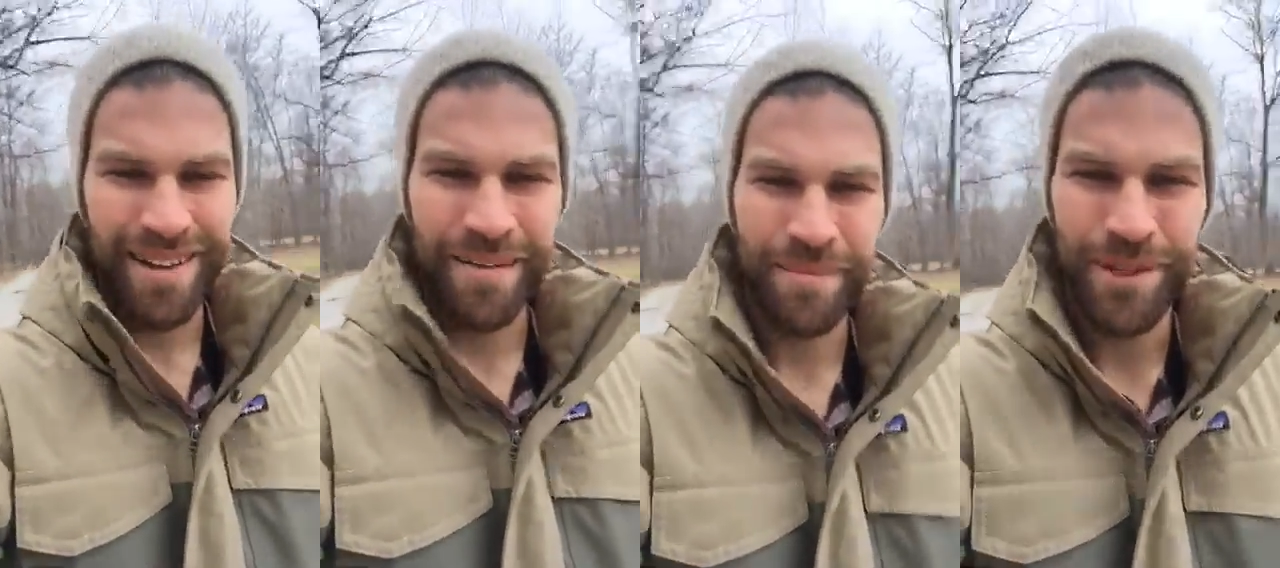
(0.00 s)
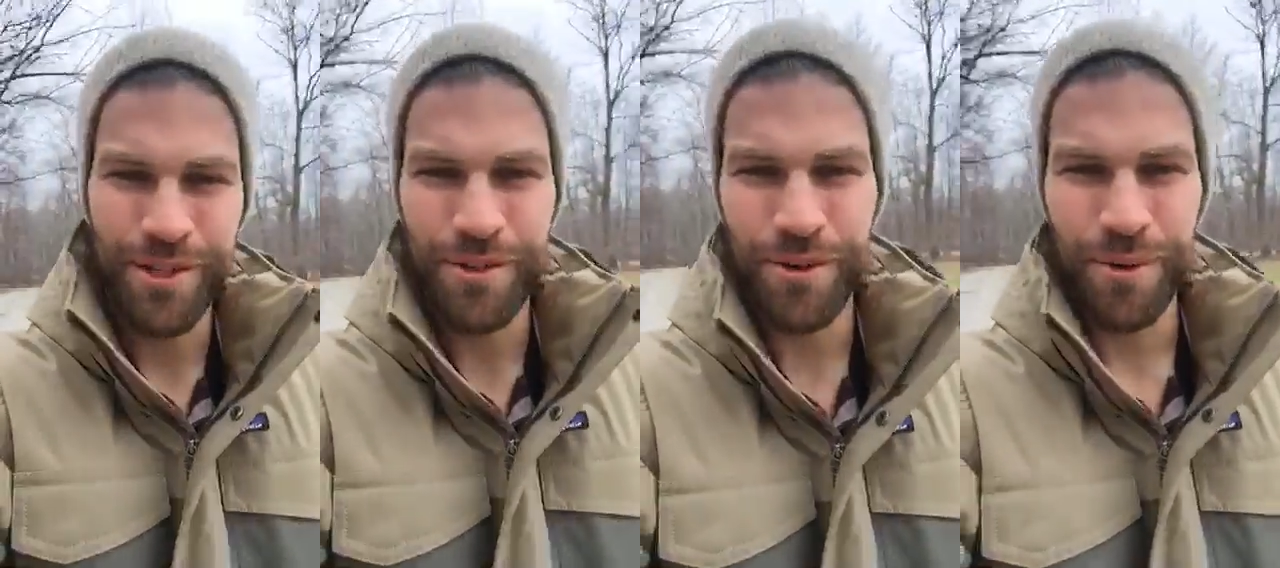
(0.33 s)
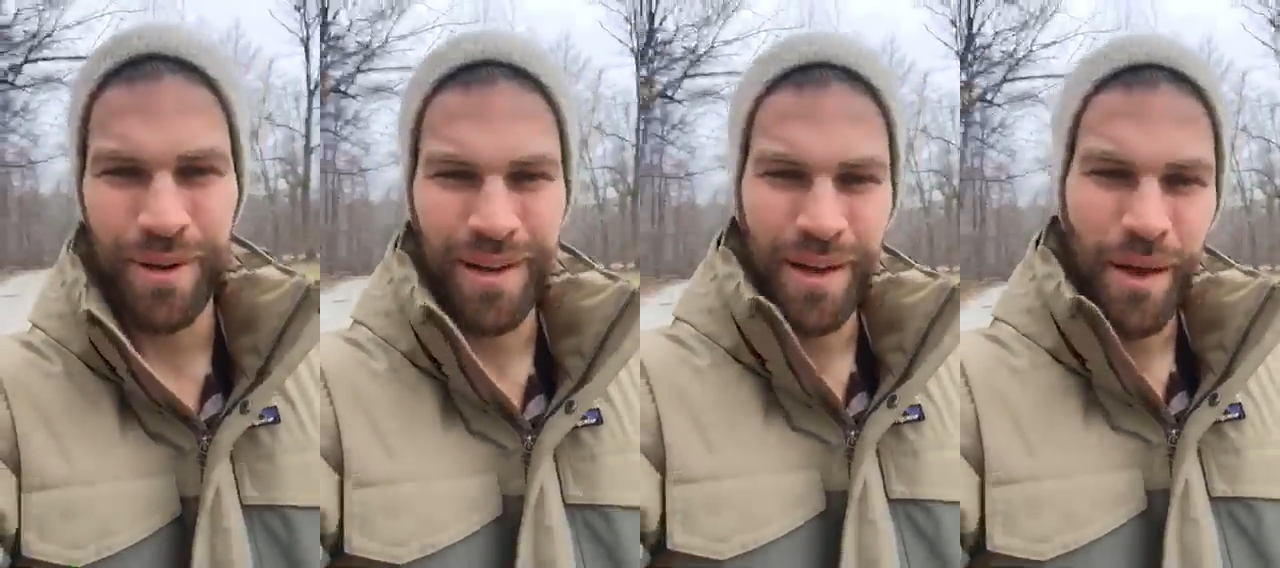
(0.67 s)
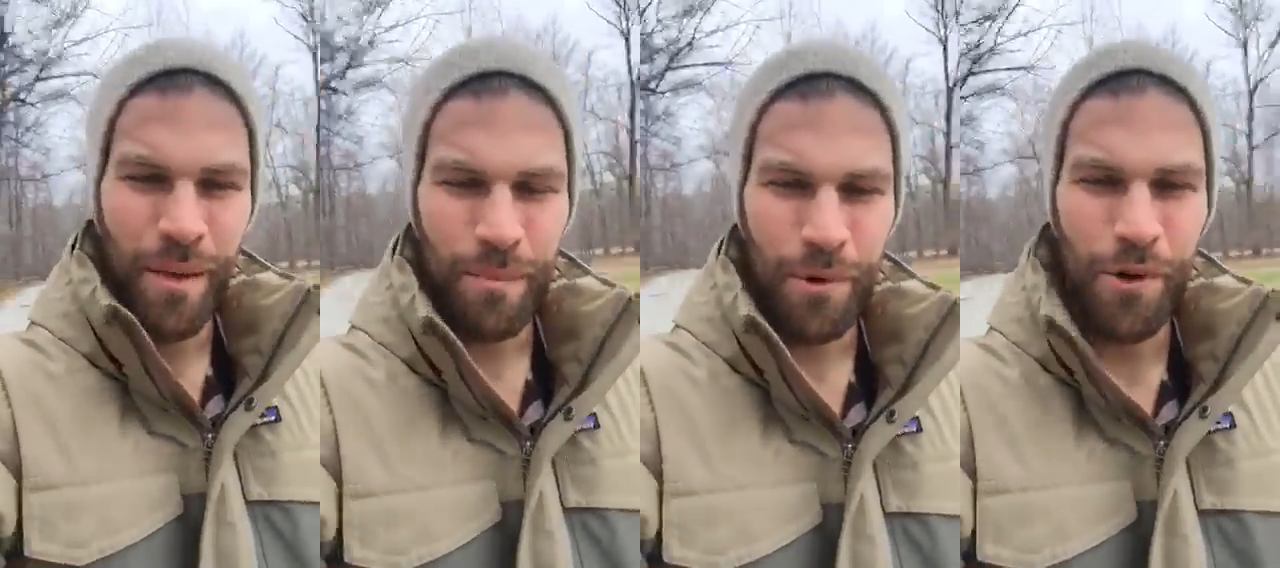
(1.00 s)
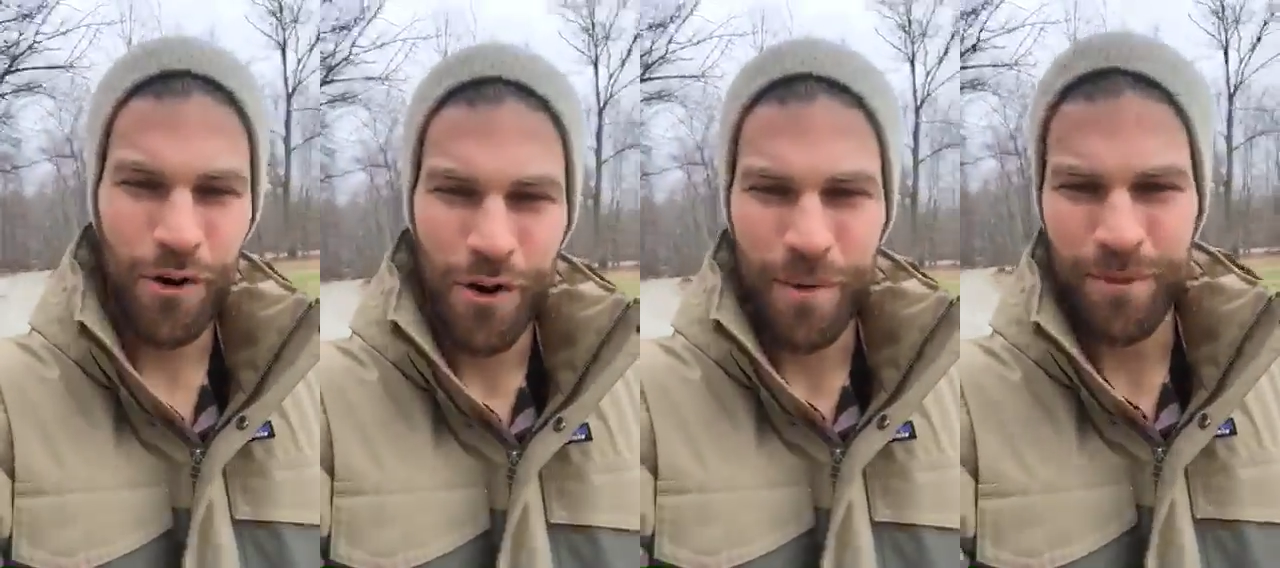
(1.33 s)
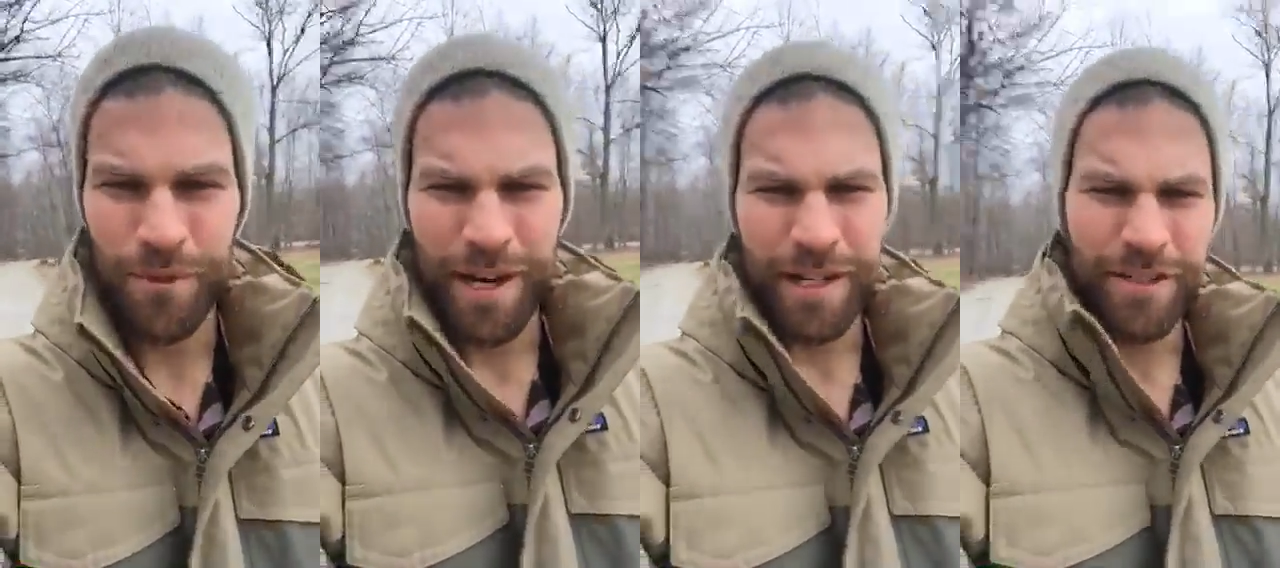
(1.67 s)
I'm the new program
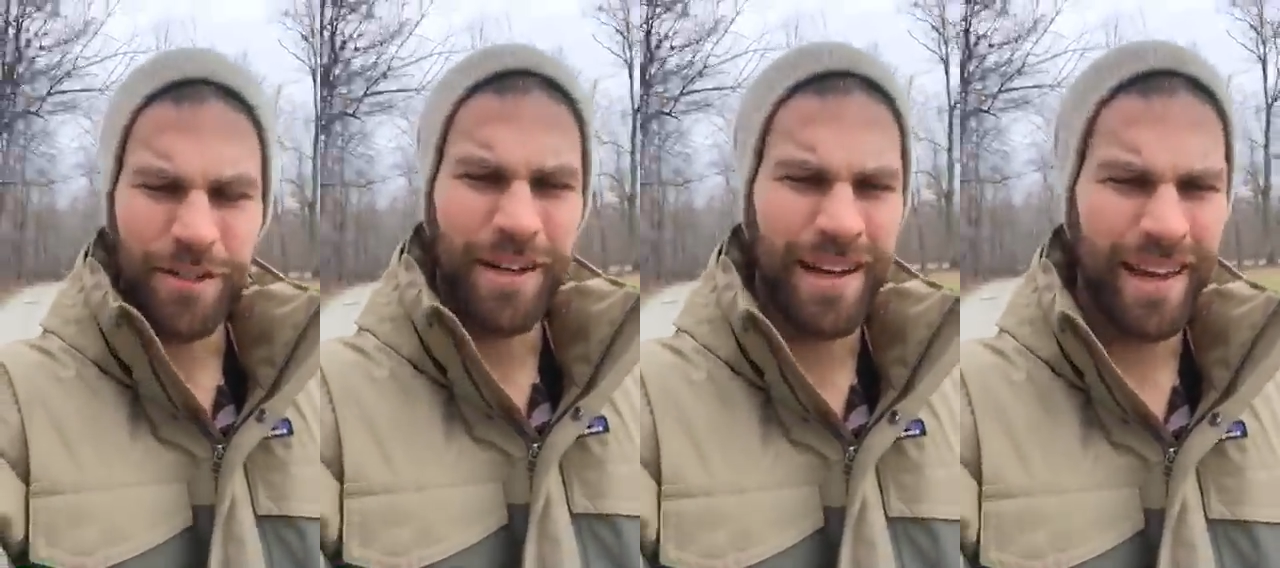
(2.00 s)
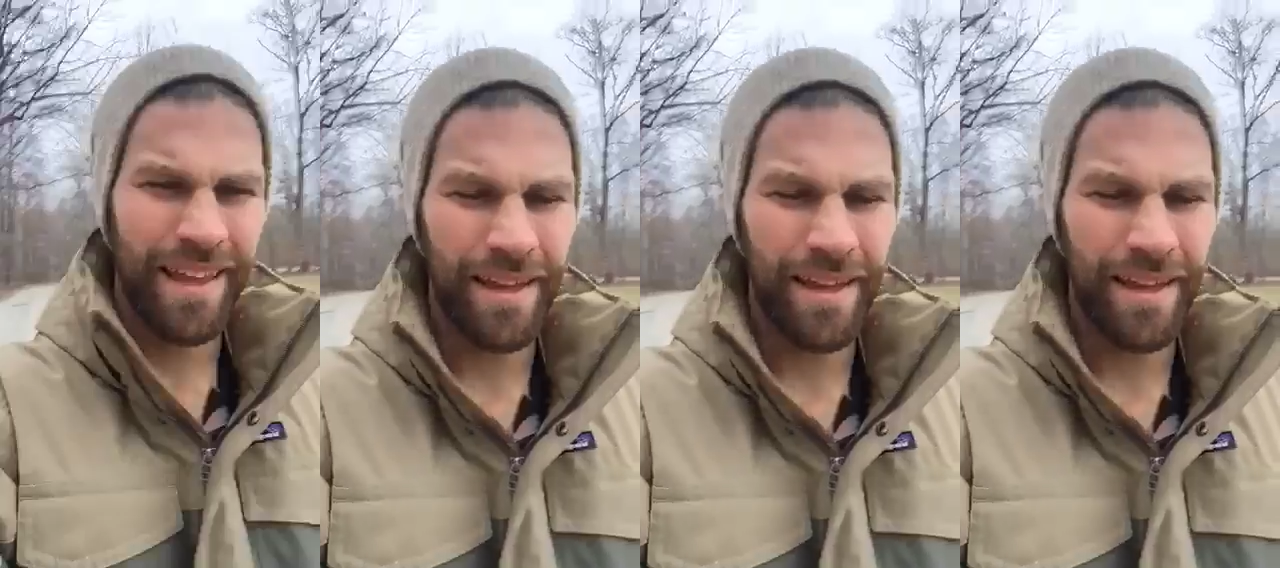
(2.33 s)
director, and